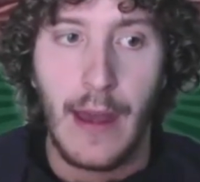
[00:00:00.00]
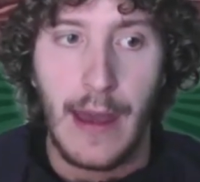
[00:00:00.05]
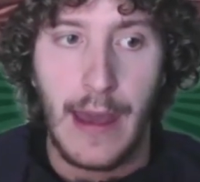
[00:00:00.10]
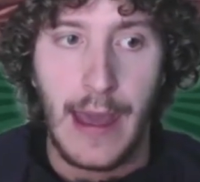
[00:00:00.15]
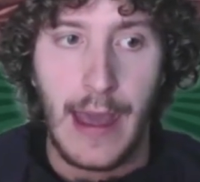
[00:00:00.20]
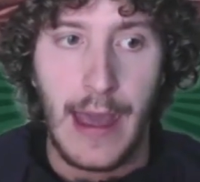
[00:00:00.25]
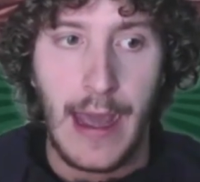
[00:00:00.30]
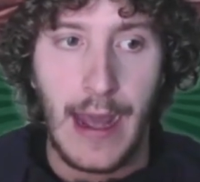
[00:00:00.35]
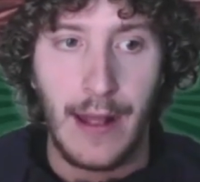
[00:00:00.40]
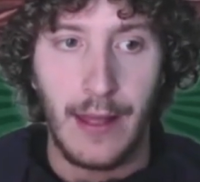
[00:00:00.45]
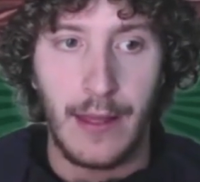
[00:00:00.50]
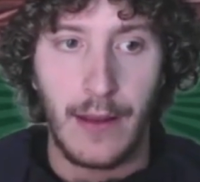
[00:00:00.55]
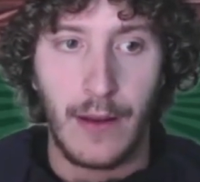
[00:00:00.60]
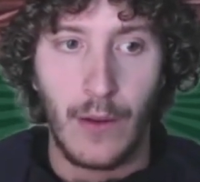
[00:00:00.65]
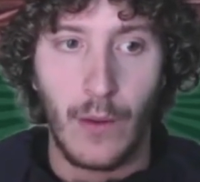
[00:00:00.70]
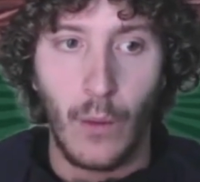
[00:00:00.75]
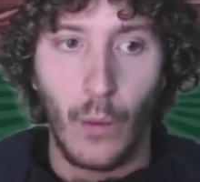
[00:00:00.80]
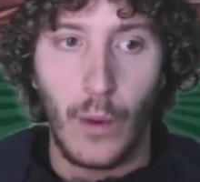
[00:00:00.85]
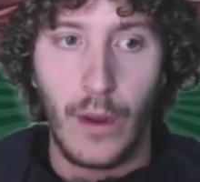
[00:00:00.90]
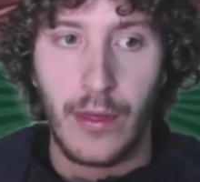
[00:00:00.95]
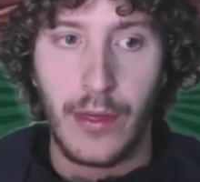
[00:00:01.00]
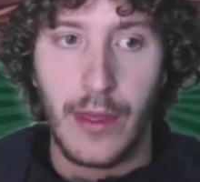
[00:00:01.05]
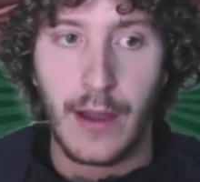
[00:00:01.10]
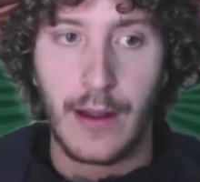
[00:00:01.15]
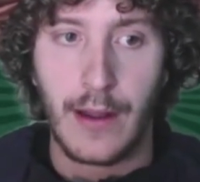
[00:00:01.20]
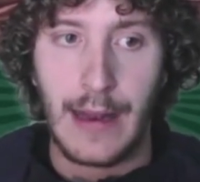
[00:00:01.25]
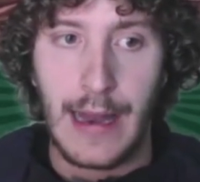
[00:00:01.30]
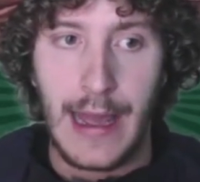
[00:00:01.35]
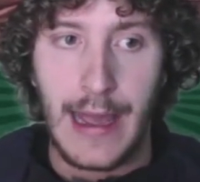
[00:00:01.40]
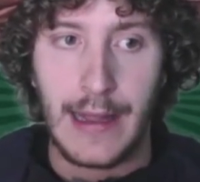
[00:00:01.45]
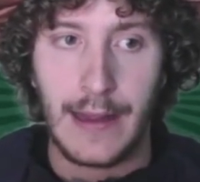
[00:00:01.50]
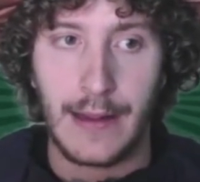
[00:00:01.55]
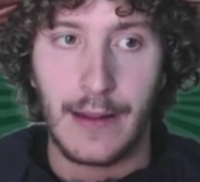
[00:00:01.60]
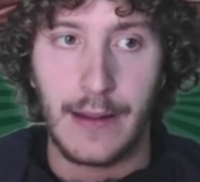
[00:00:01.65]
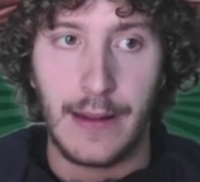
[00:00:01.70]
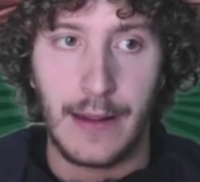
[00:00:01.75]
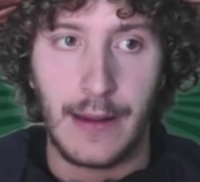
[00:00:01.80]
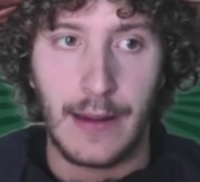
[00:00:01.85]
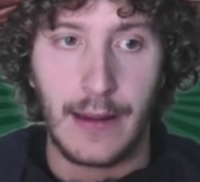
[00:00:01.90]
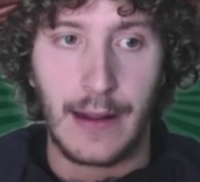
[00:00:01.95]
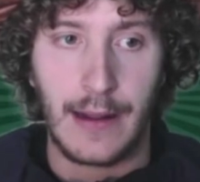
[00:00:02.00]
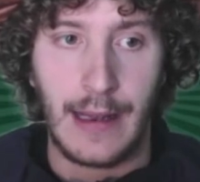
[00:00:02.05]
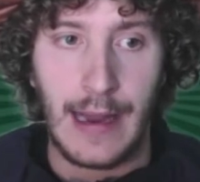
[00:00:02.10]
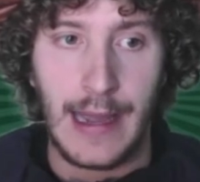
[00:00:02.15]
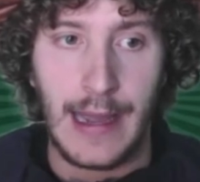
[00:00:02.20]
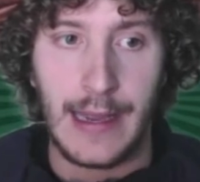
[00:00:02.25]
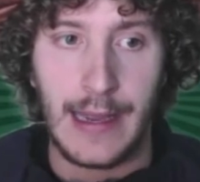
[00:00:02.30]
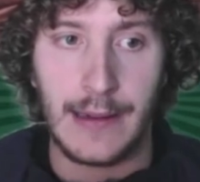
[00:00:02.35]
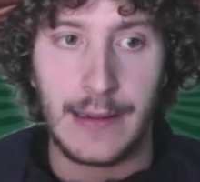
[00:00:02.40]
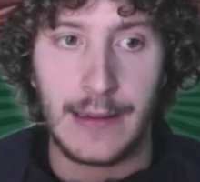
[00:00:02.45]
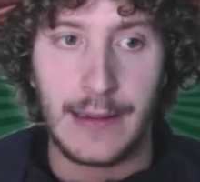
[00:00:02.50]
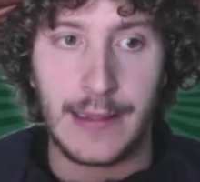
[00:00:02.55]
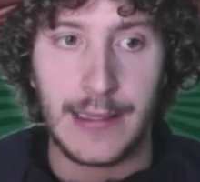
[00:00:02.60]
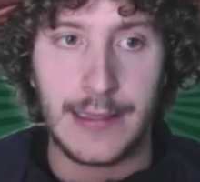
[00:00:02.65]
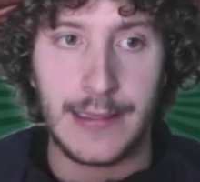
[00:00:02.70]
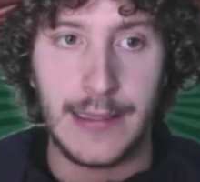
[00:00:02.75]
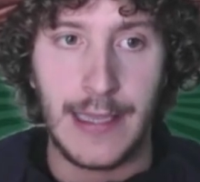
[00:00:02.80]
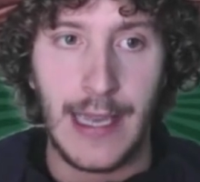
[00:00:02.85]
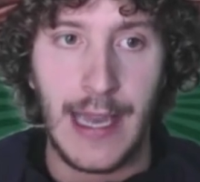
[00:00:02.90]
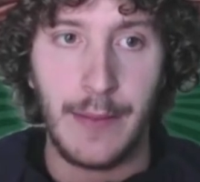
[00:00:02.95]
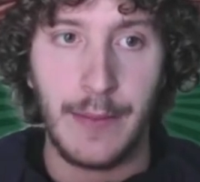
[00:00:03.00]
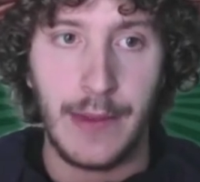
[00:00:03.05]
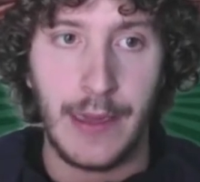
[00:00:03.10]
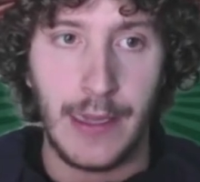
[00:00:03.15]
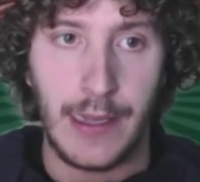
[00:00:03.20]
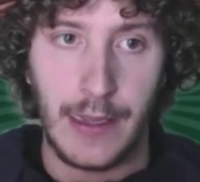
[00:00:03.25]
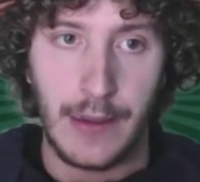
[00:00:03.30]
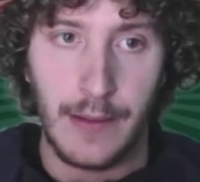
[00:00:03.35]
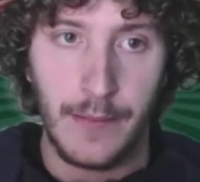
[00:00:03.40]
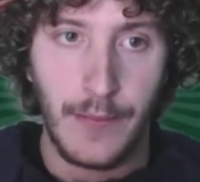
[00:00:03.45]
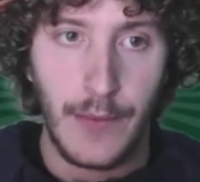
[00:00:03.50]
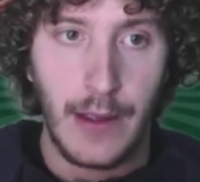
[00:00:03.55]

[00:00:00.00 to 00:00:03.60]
And with the client CMD,